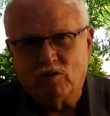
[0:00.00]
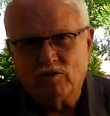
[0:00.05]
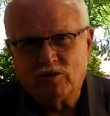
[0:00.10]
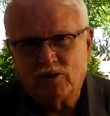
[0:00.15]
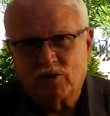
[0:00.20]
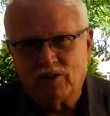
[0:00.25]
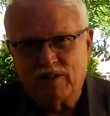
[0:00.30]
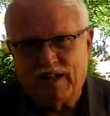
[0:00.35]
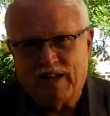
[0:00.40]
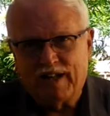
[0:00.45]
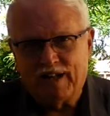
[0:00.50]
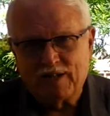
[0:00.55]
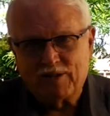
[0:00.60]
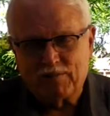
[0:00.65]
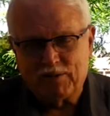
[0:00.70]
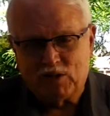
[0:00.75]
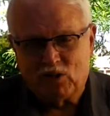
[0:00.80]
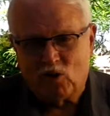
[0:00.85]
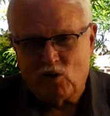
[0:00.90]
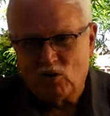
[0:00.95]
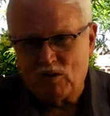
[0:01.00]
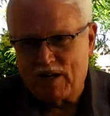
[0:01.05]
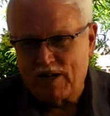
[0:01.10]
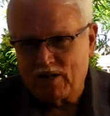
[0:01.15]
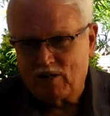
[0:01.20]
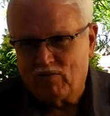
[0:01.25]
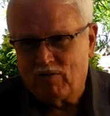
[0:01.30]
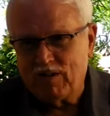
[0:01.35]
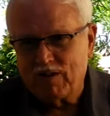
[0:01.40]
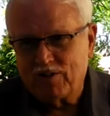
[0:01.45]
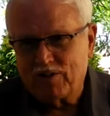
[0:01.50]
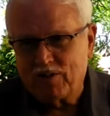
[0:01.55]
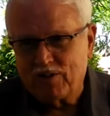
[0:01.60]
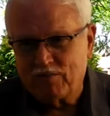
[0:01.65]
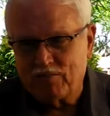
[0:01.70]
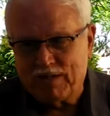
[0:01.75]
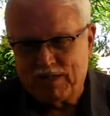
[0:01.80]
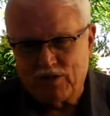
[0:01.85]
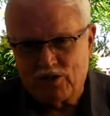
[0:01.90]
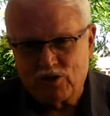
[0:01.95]
So they asked me a whole lot of questions,
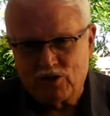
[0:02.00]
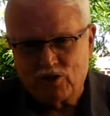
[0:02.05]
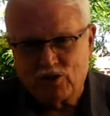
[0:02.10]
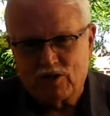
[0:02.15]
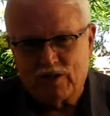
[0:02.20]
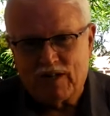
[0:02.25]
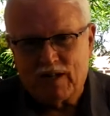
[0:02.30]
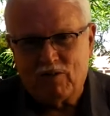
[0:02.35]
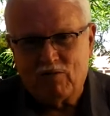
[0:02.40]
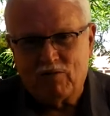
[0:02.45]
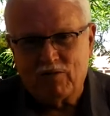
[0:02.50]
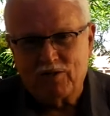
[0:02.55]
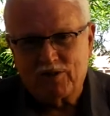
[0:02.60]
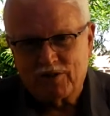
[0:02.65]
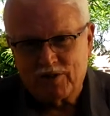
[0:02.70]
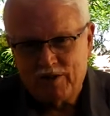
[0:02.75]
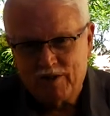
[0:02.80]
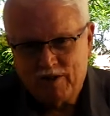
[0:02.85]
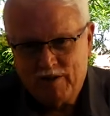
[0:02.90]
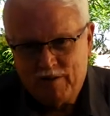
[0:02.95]
made sure I was